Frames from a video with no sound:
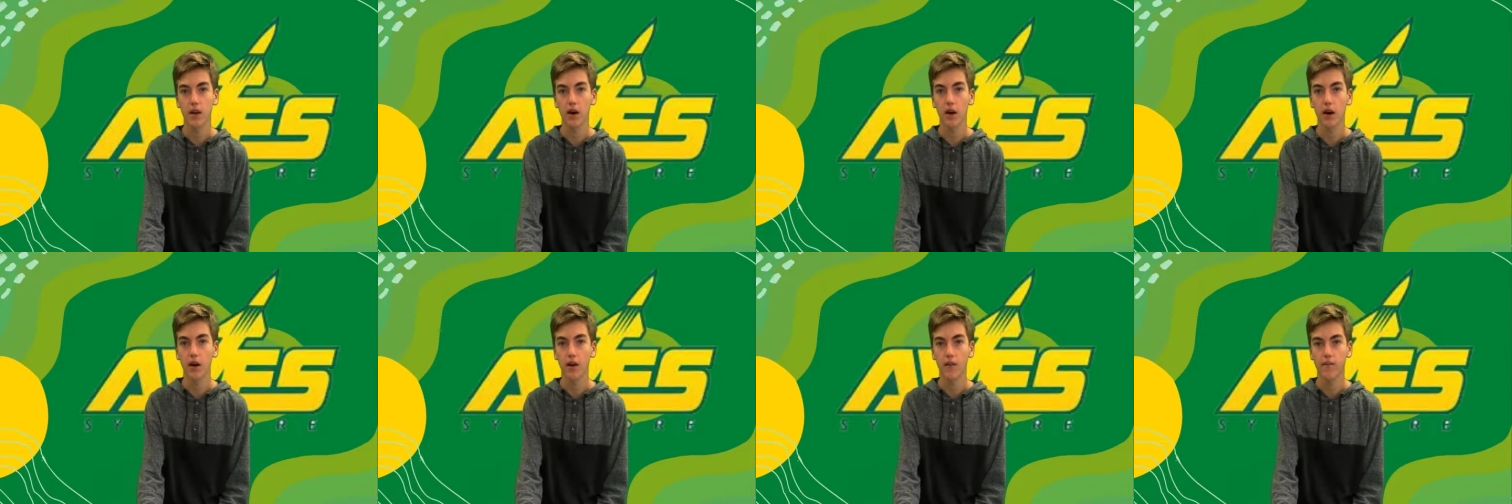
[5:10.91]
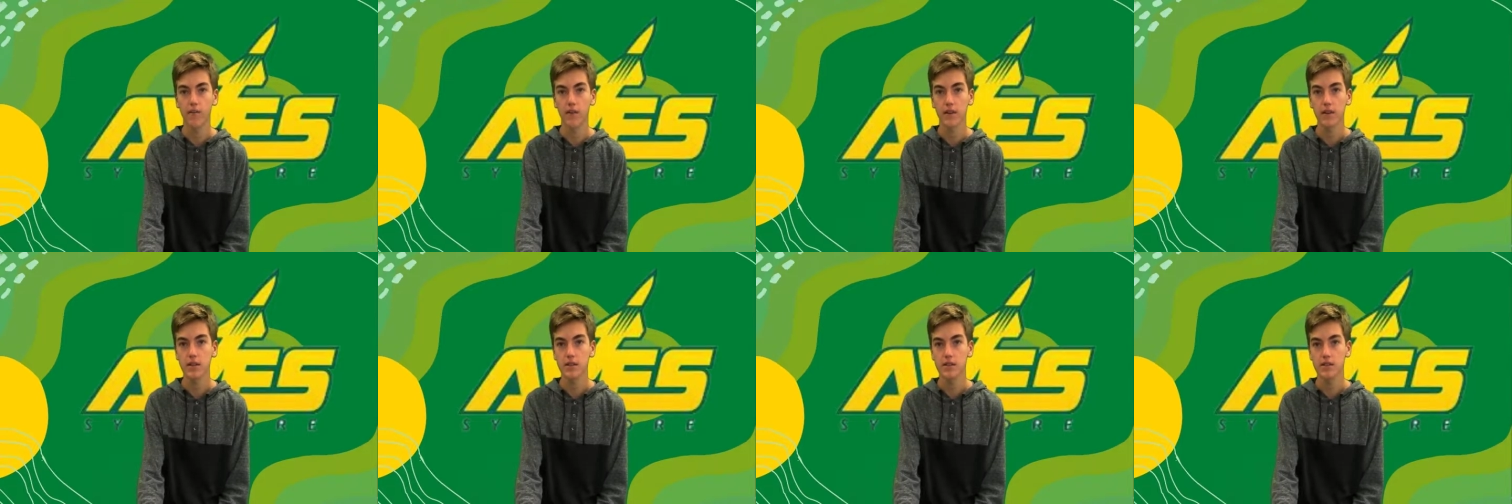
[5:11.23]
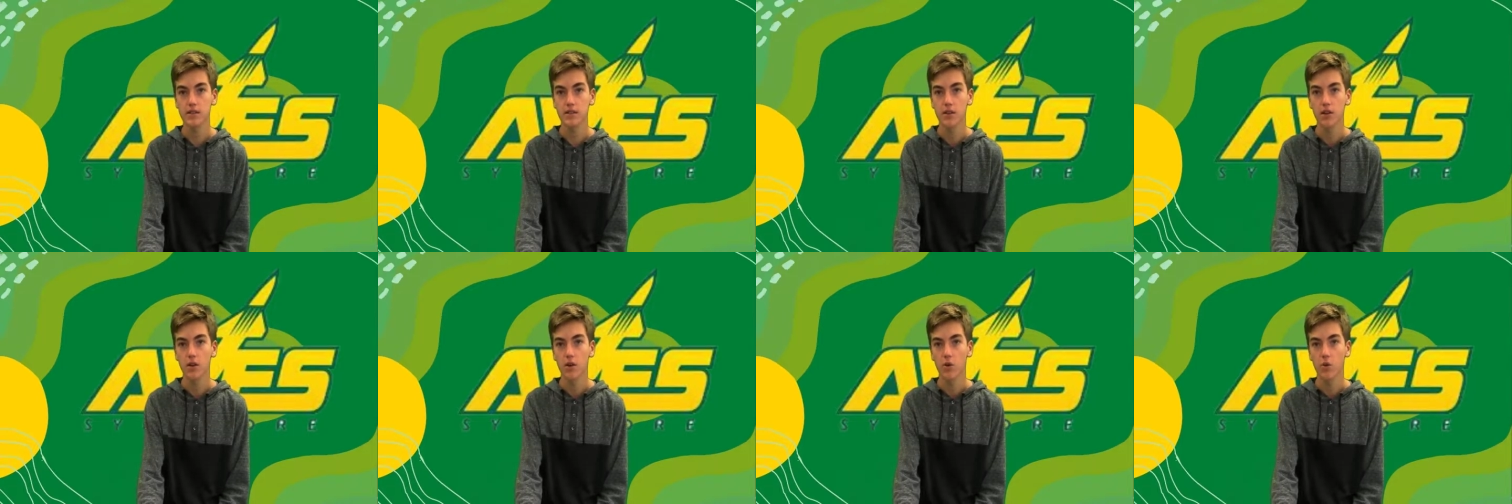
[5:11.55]

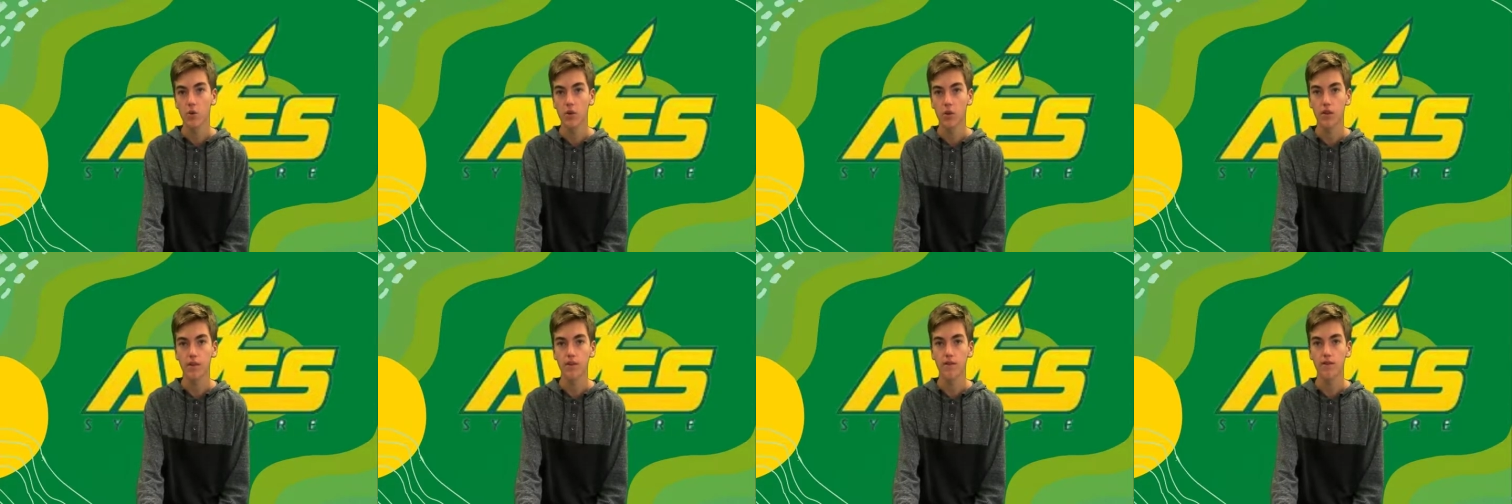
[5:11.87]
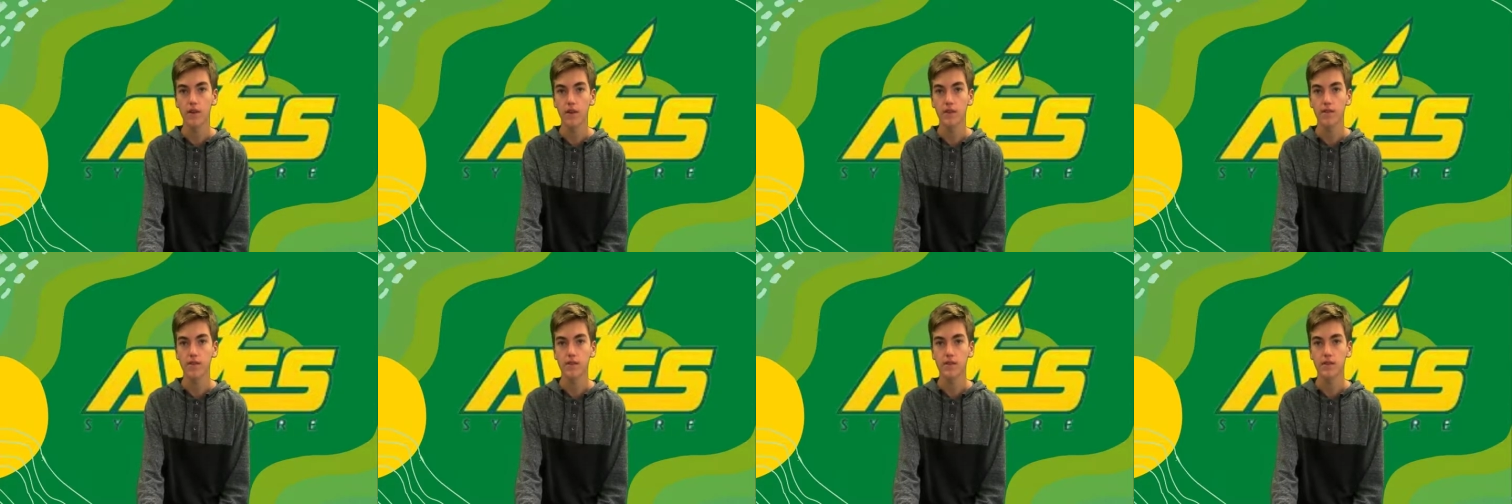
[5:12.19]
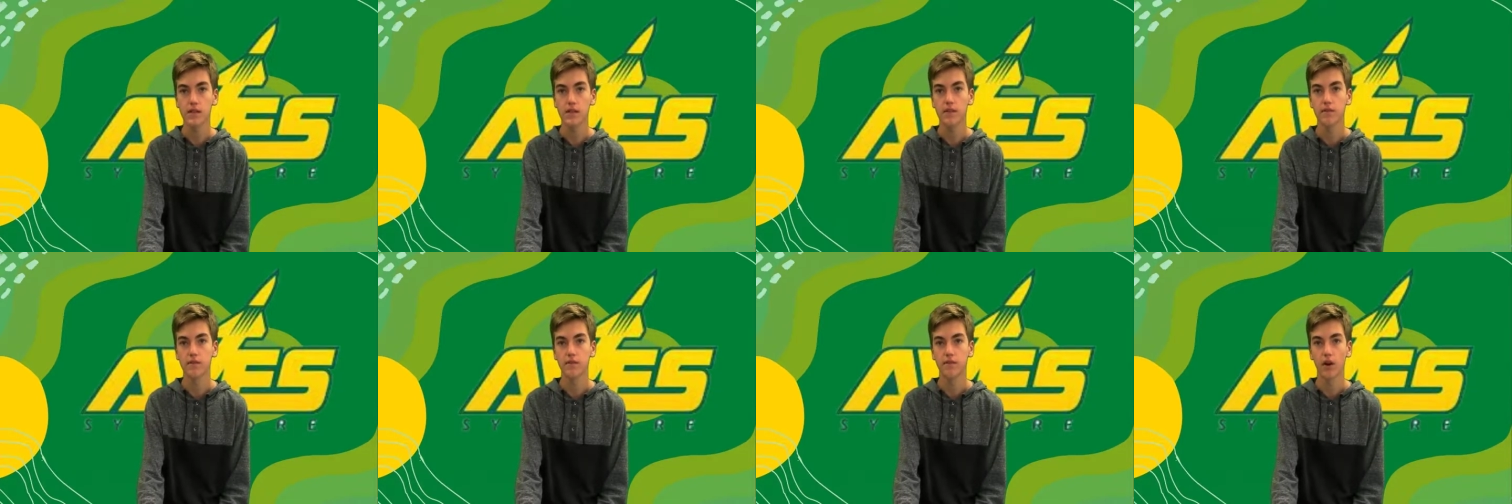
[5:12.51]
Office with
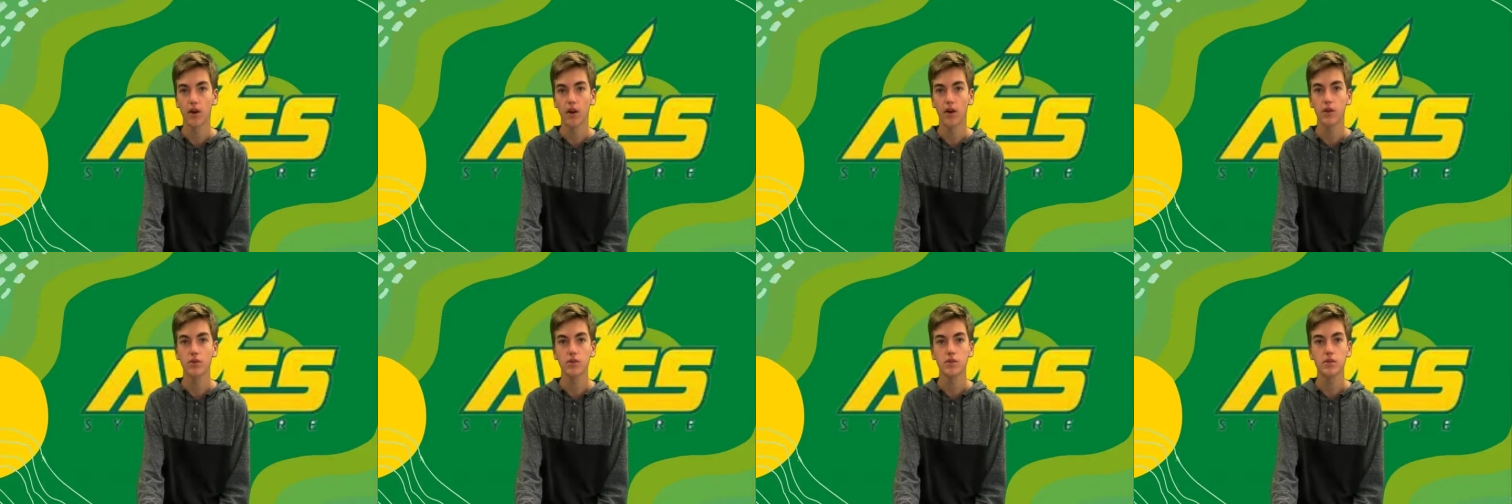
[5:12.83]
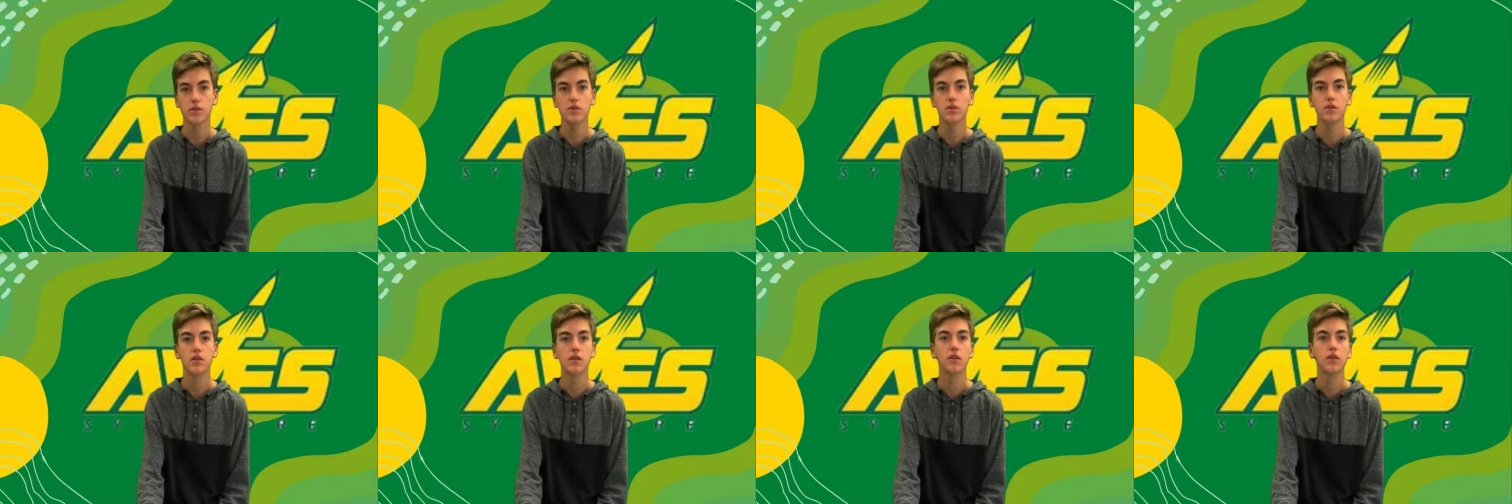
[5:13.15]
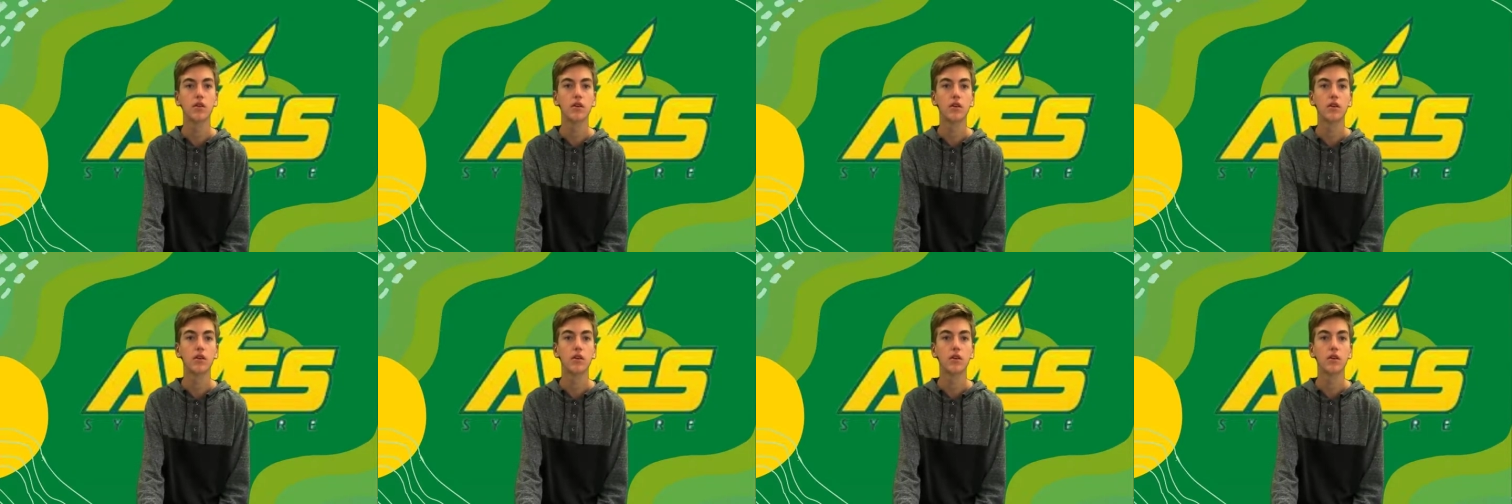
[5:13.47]
15 votes.